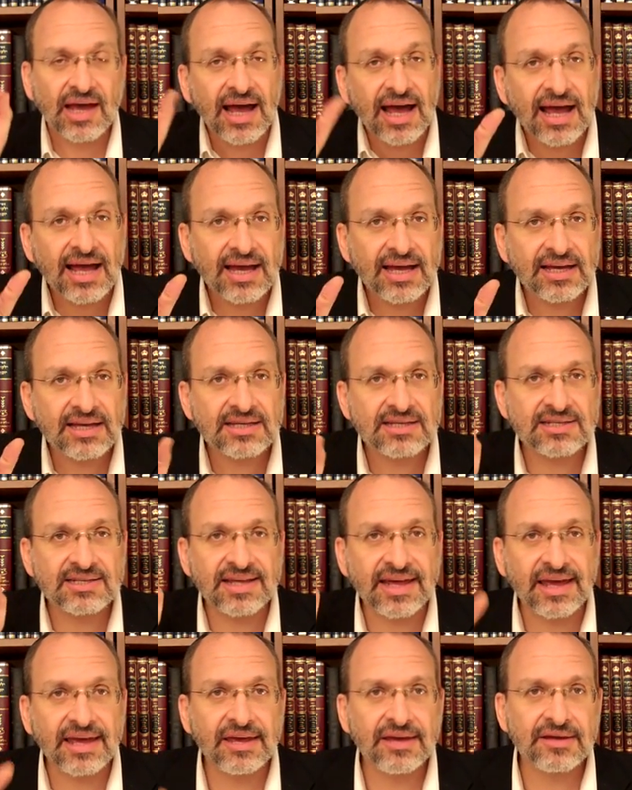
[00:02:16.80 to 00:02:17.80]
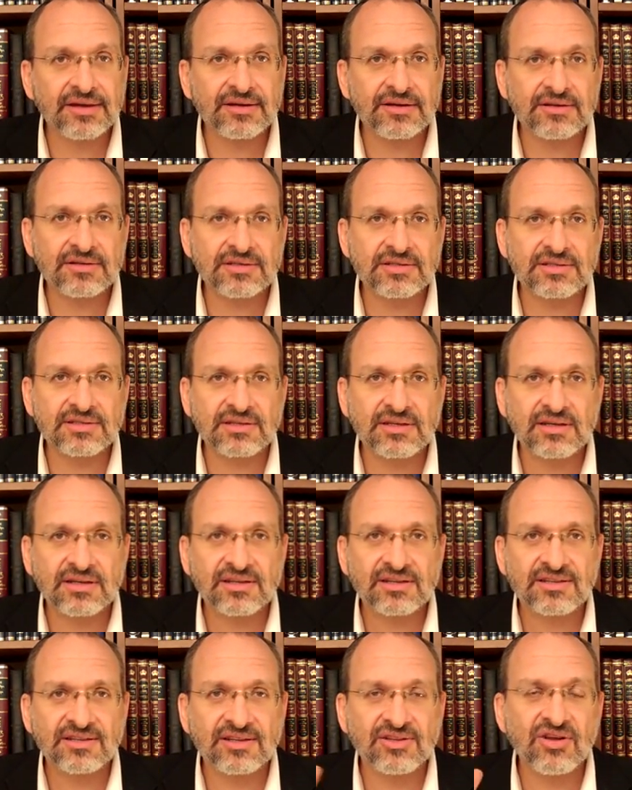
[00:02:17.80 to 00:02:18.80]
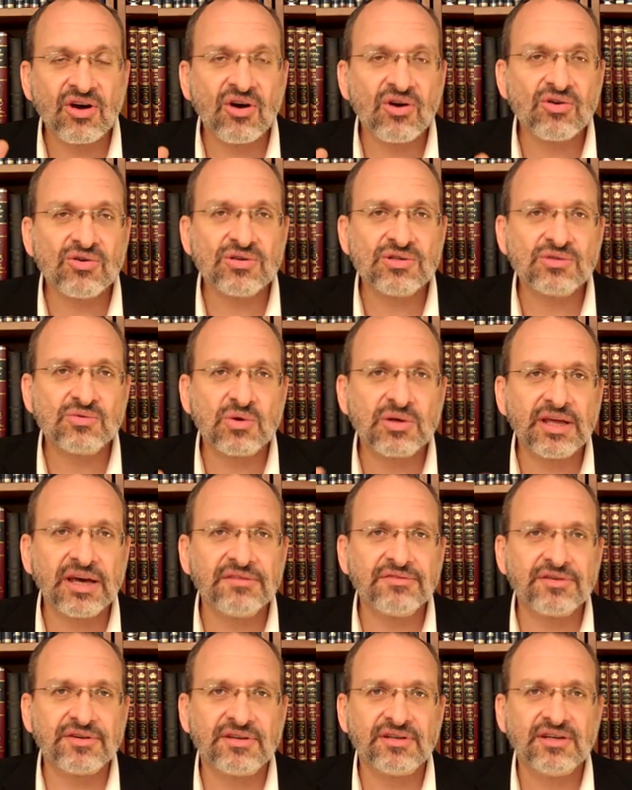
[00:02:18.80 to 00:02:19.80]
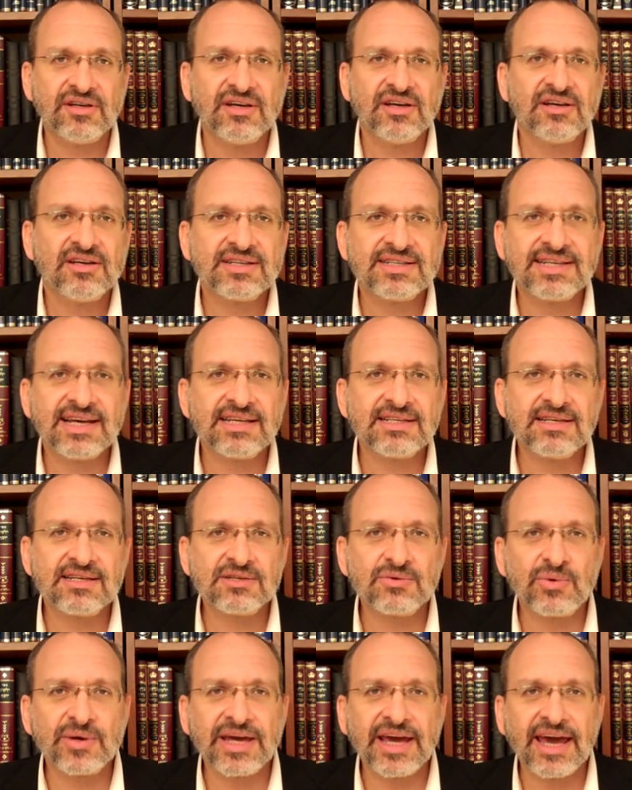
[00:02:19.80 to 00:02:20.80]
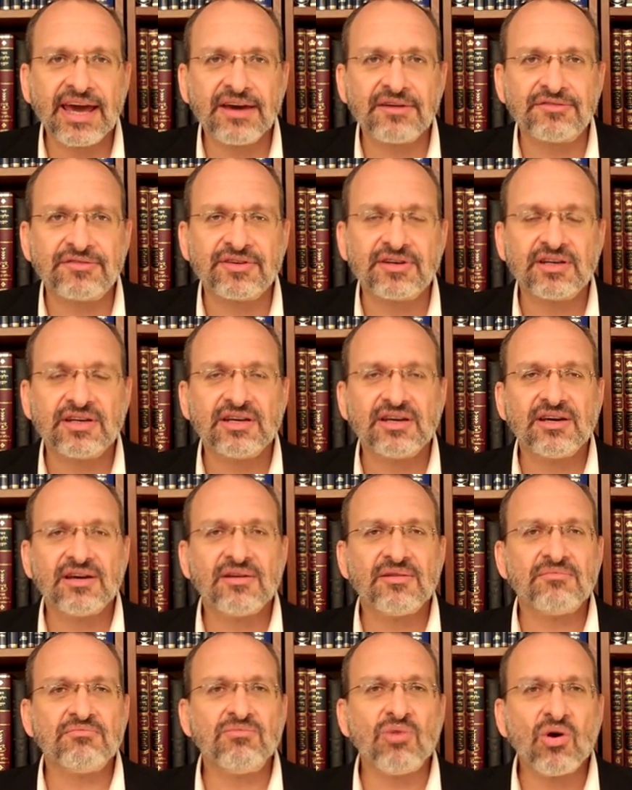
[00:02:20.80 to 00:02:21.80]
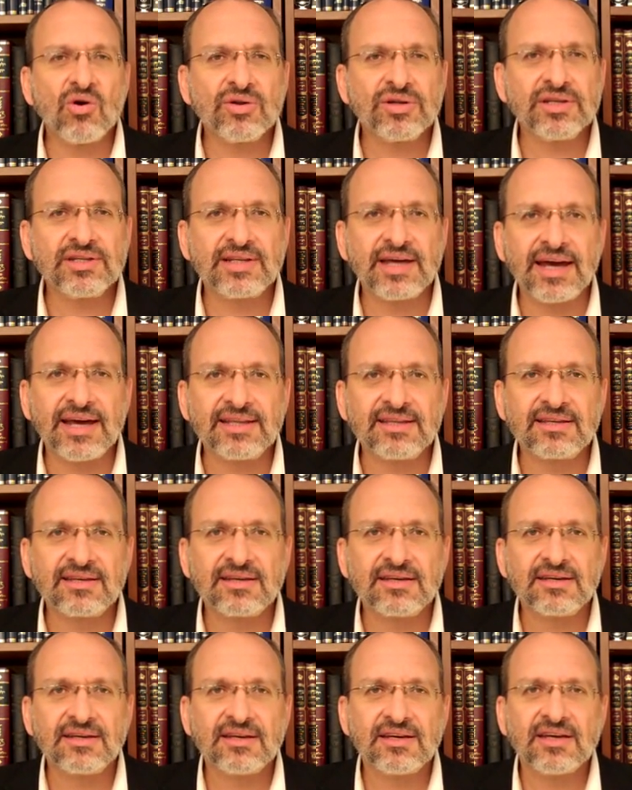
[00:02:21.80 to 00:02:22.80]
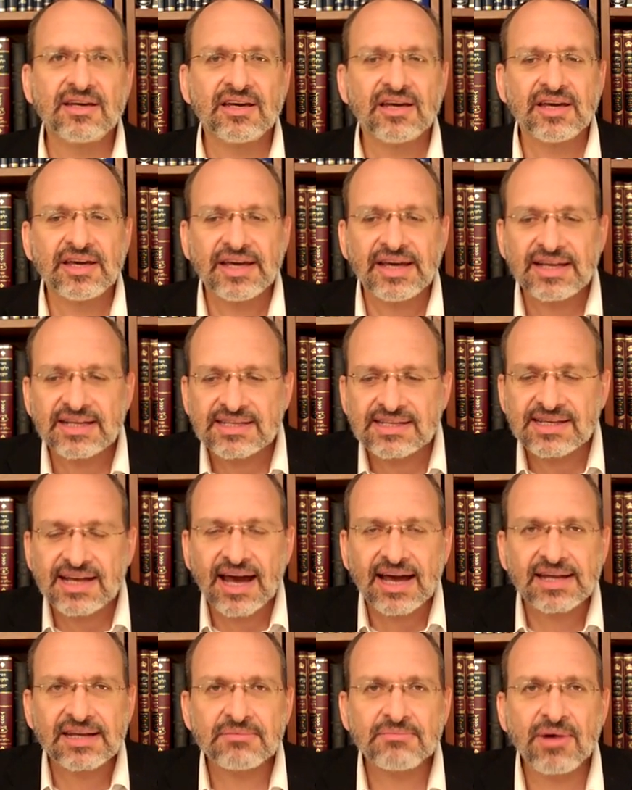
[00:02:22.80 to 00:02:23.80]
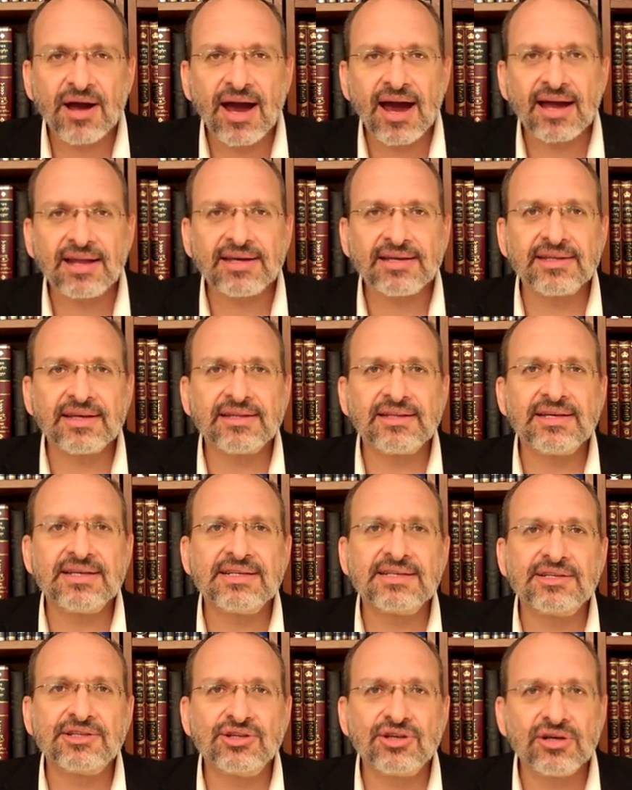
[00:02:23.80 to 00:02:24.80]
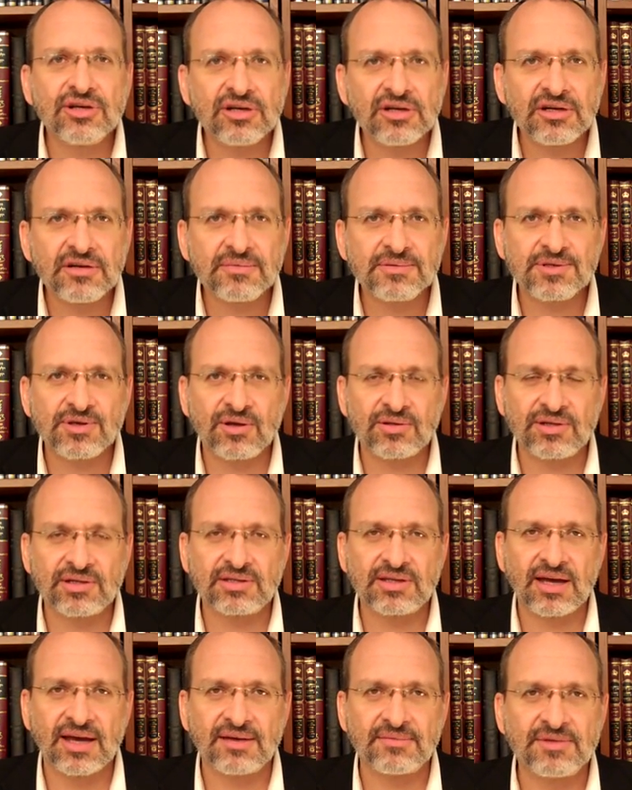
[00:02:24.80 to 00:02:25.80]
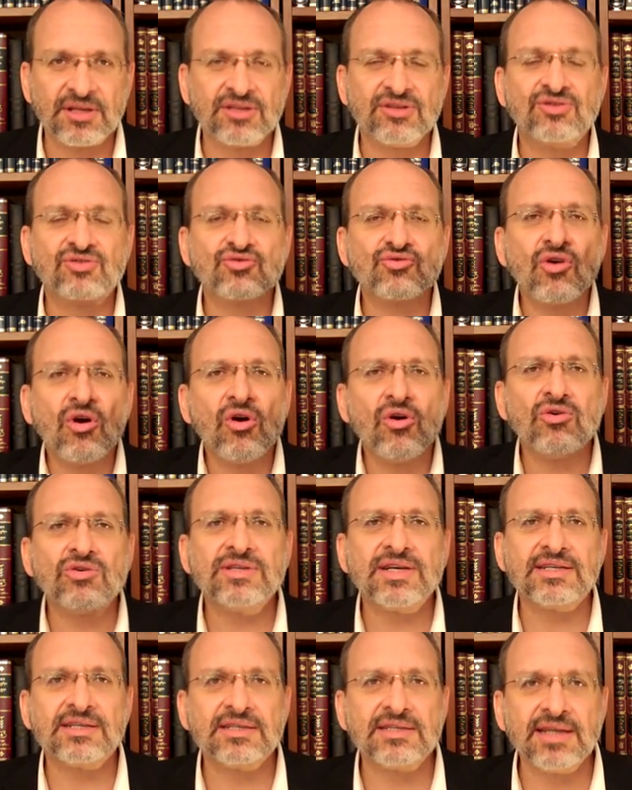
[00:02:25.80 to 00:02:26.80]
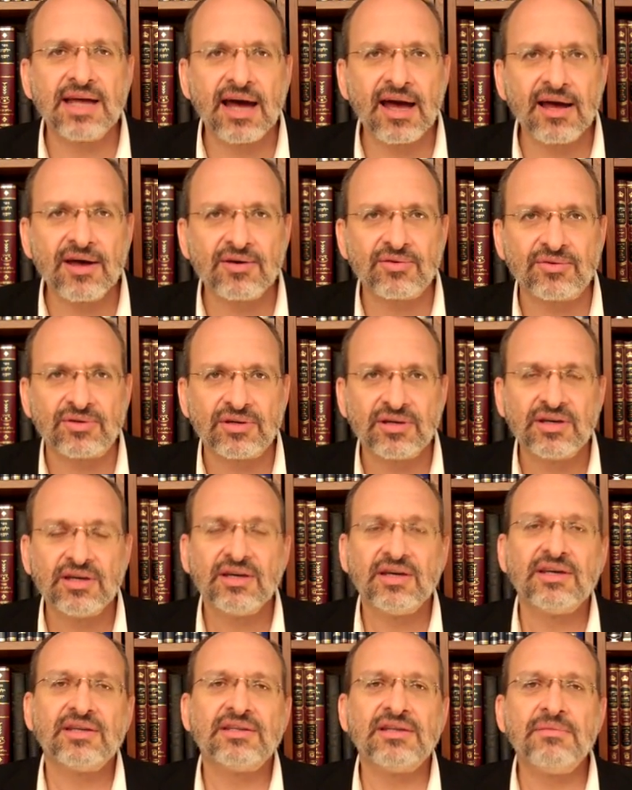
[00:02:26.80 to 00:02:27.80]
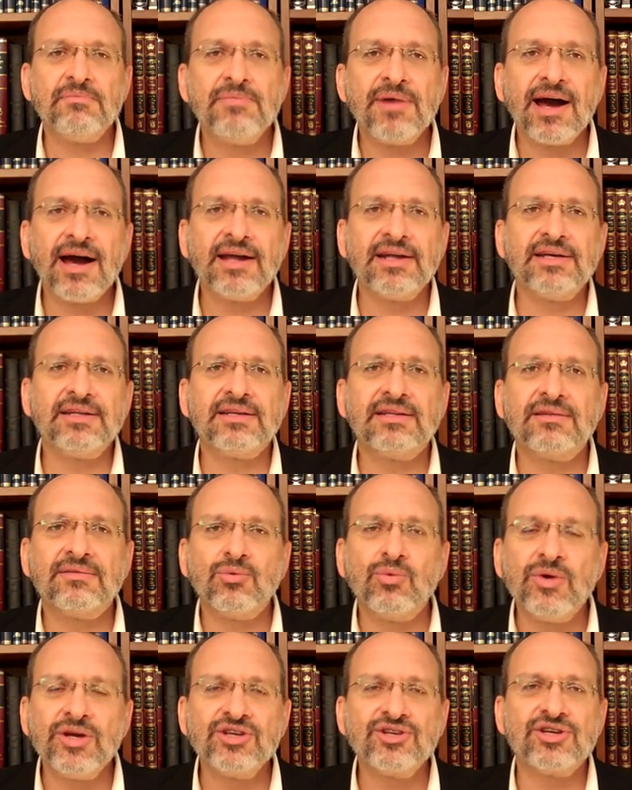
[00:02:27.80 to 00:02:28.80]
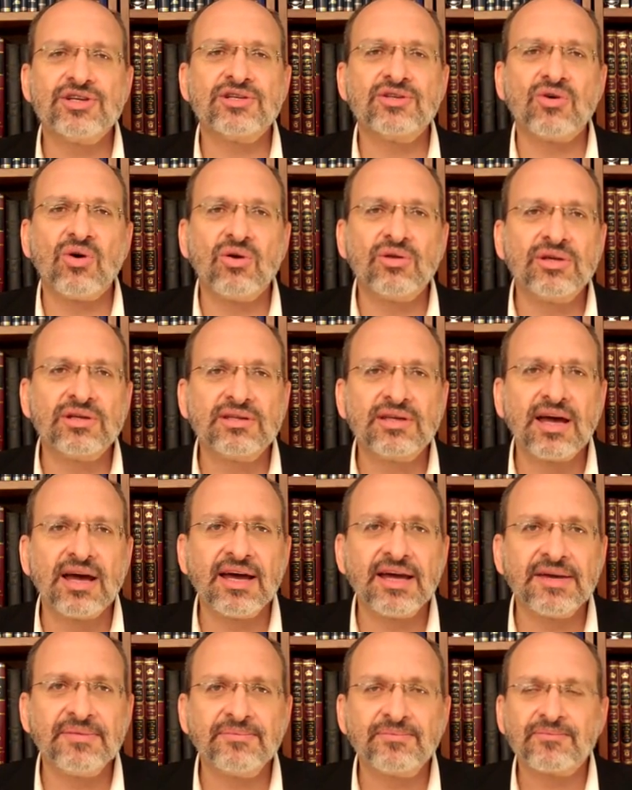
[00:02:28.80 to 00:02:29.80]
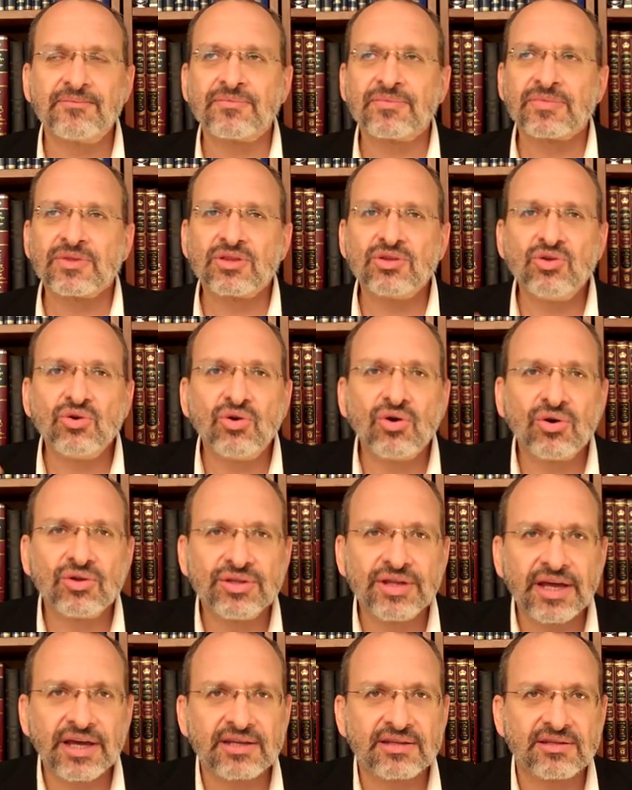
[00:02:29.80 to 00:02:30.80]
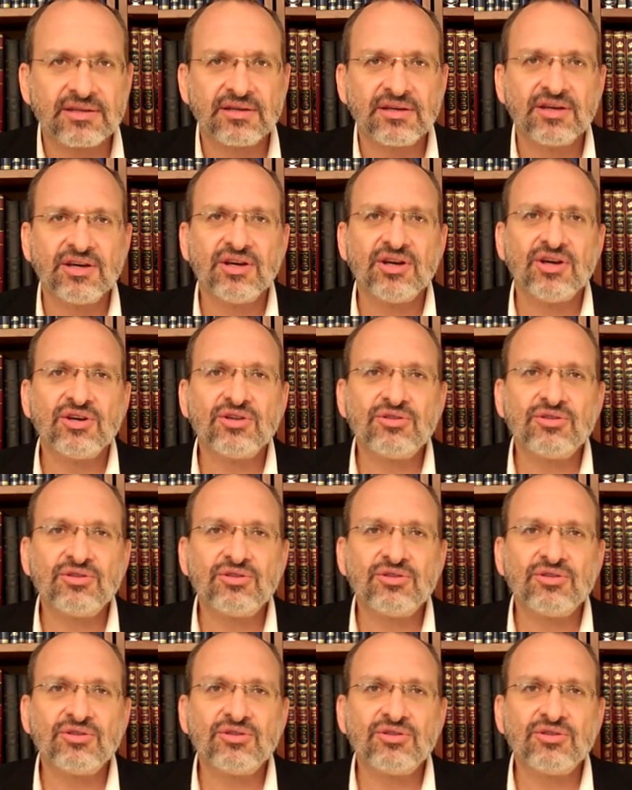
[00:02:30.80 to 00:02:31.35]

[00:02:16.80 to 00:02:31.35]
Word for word: the eyes, the ears, the nose, whatever senses we have. More than that, inside a body that disturbs all the time, that draws us down, the body that wishes all the time to connect